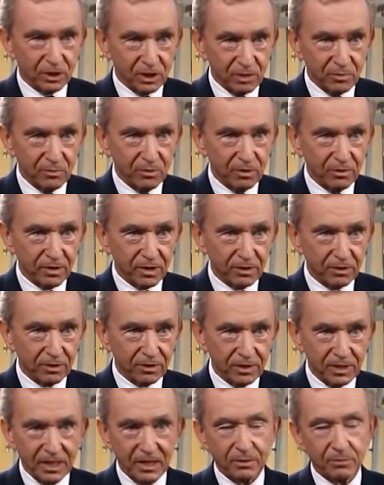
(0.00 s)
taking lead,
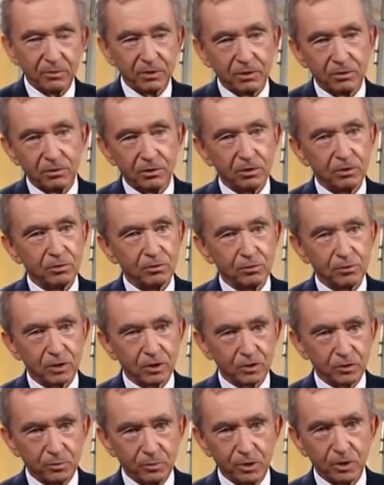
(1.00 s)
Bernard would
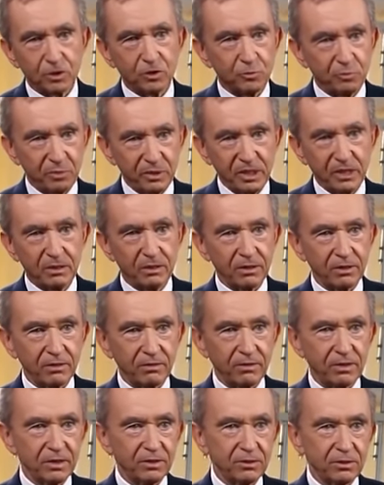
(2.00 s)
attempt to expand the company
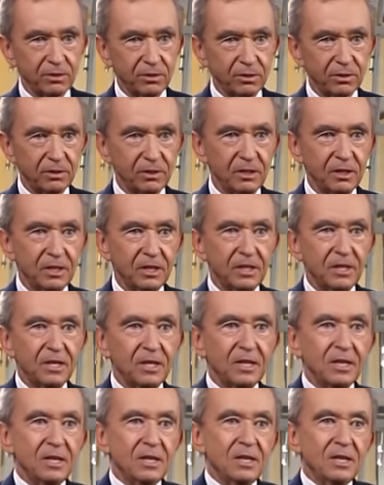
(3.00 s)
to America in
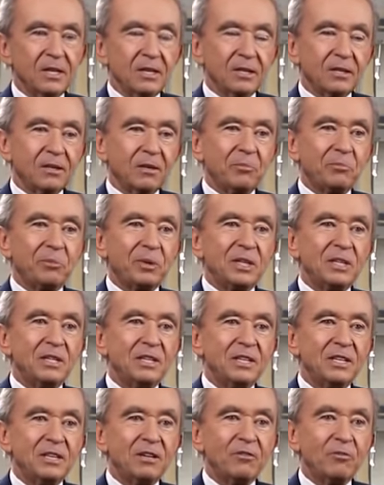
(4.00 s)
1981,
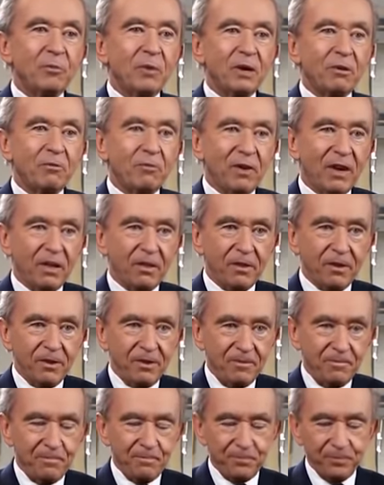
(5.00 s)
but these
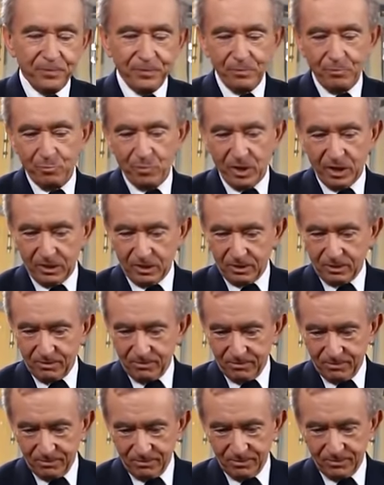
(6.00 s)
efforts wouldn't last
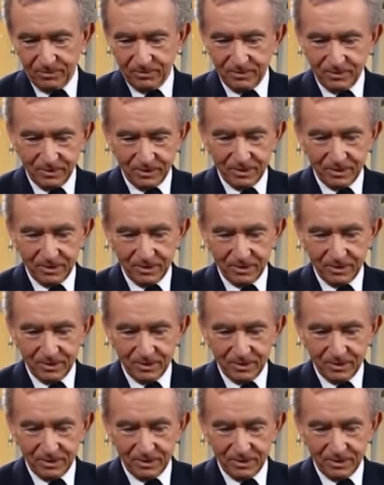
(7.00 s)
that long.